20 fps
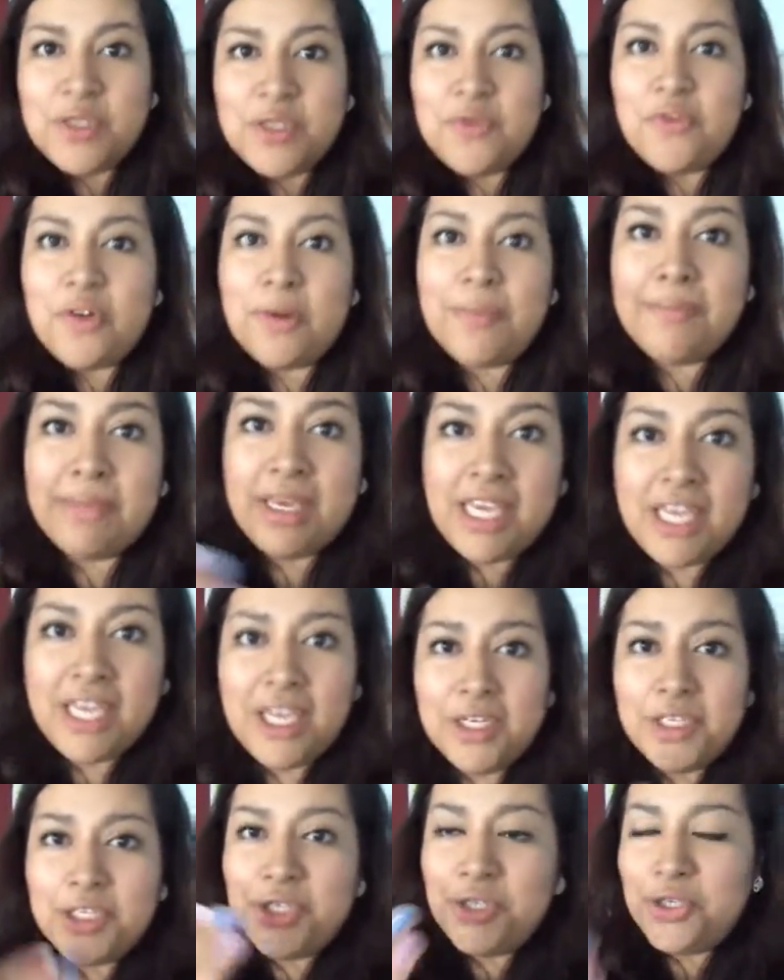is from
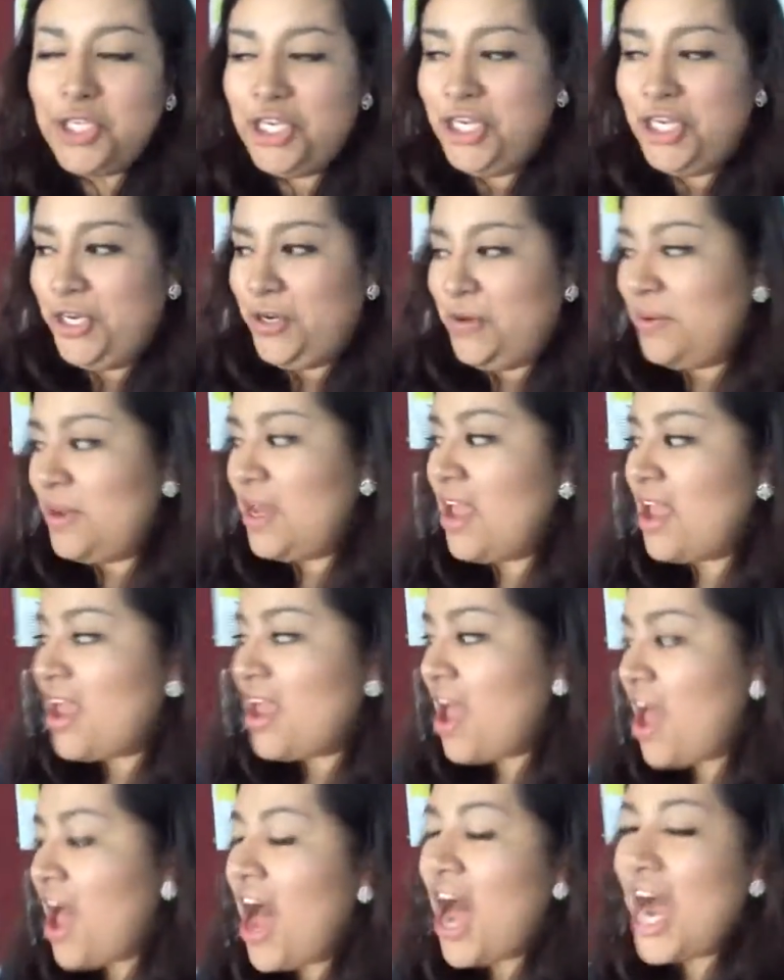me to you.
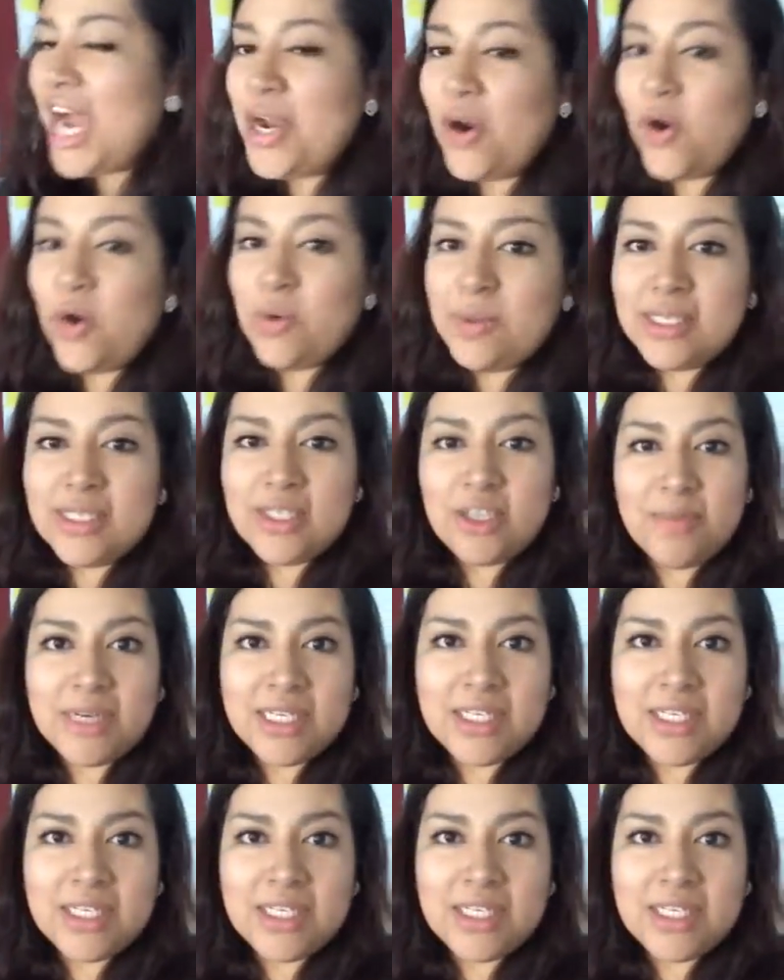I always tell